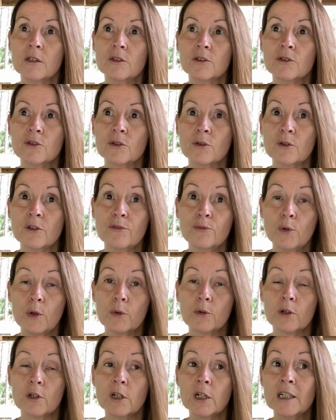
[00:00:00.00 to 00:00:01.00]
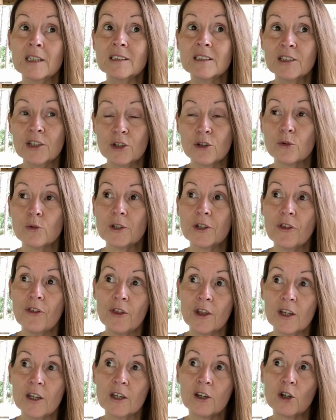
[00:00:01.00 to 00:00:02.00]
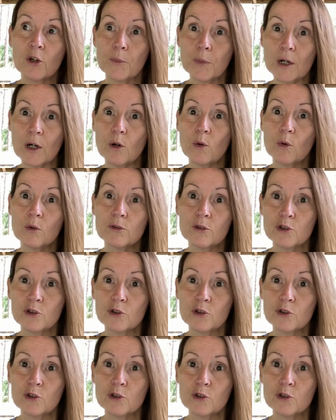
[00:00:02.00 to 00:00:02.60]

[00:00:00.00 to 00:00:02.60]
so if we were continually thinking about